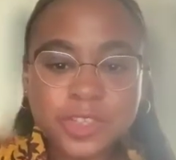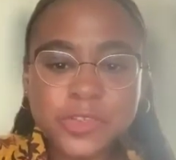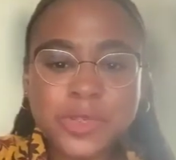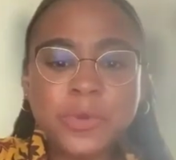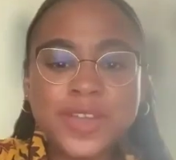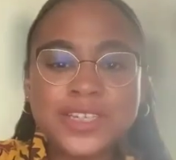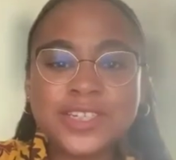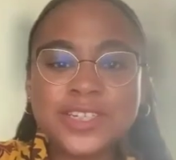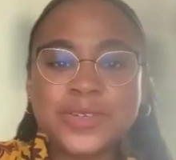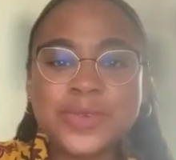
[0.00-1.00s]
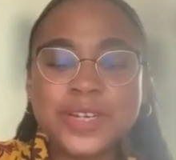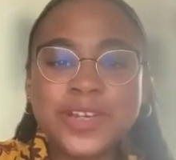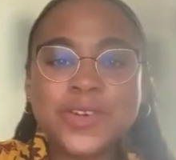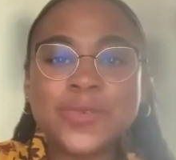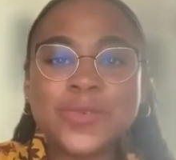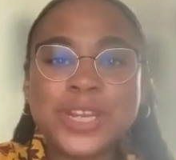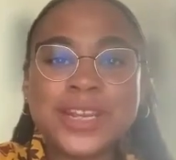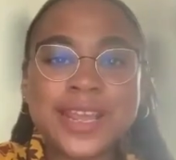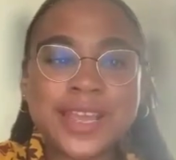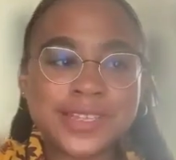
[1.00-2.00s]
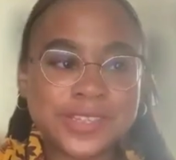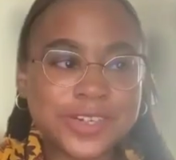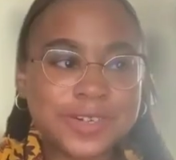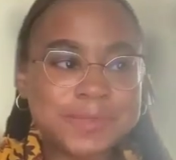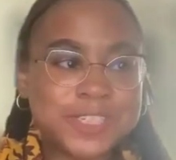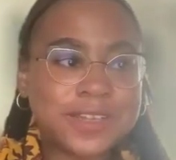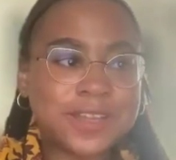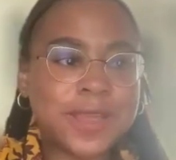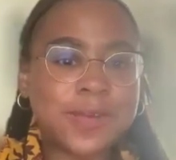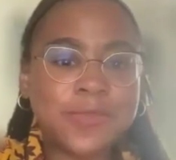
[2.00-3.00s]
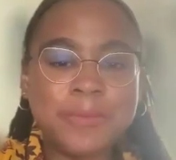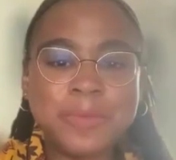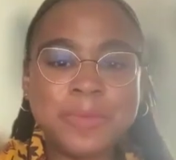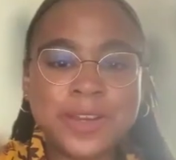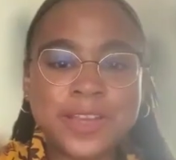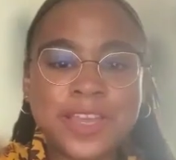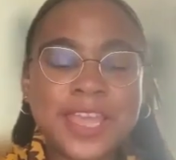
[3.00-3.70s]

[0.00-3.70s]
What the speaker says: So I'm going to read an excerpt from the book,